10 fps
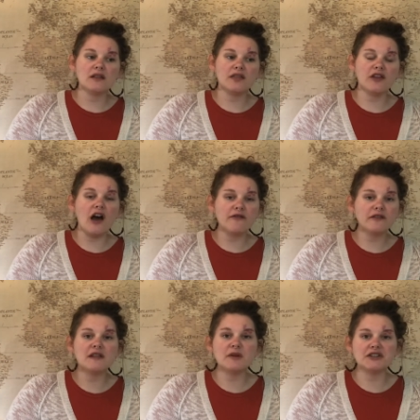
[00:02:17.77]

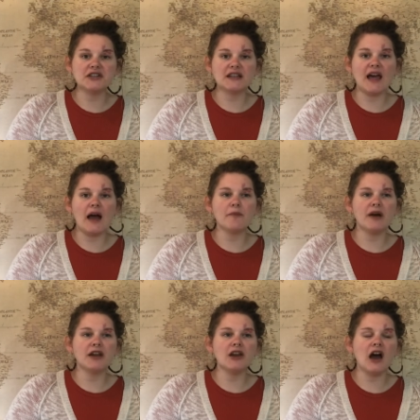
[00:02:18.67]
thoughtfully budgeting that,
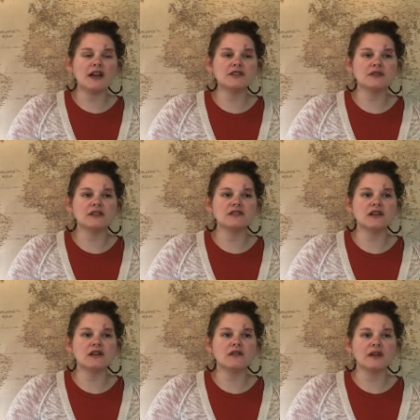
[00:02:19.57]
but not doing
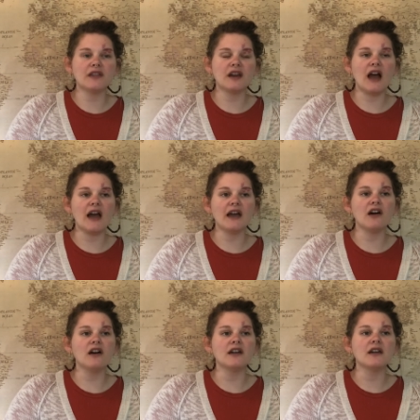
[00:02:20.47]
so with an eye
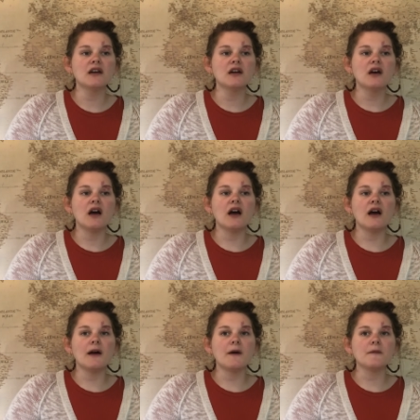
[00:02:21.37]
on
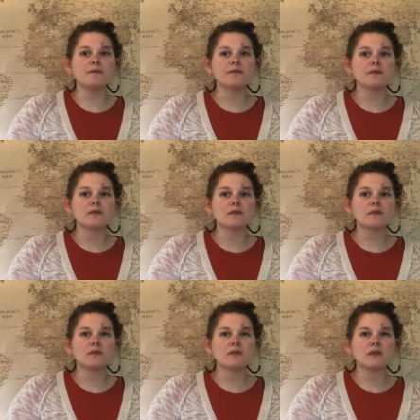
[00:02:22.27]
um,
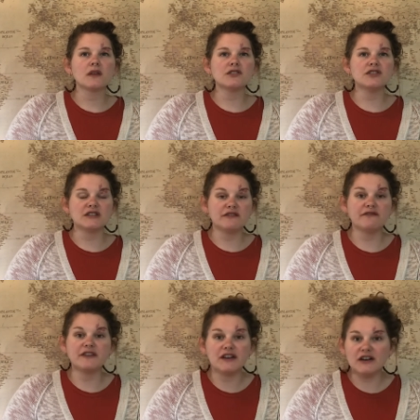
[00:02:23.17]
just
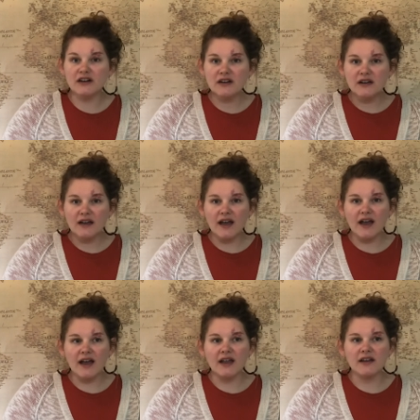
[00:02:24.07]
fear
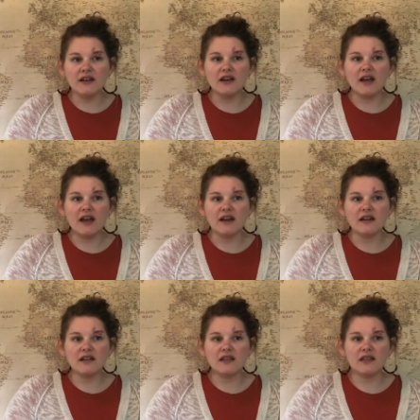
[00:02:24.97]
and and
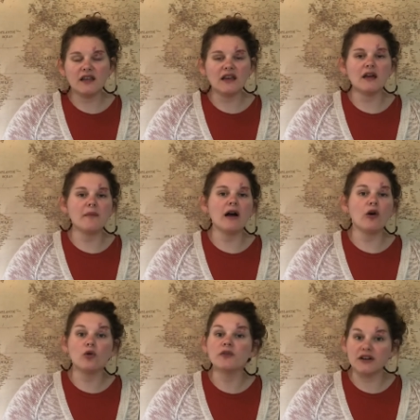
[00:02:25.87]
thinking about
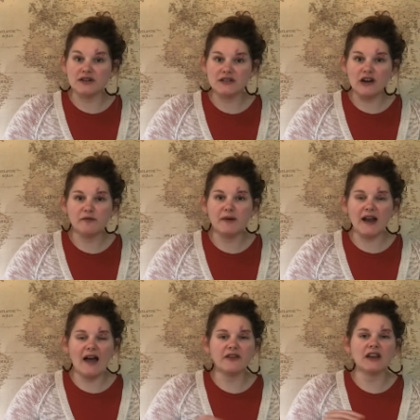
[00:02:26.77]
only yourself, but
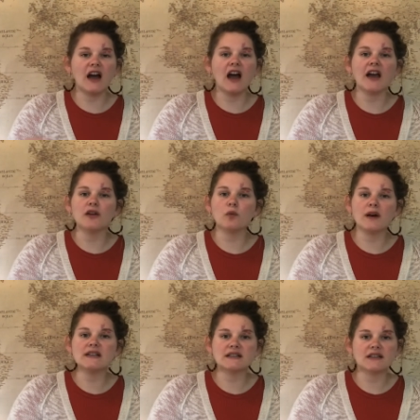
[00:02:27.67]
having an eye on what
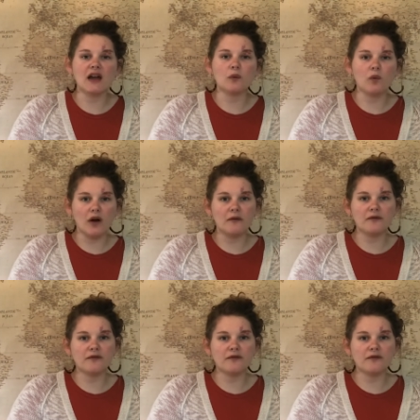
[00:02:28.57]
does God want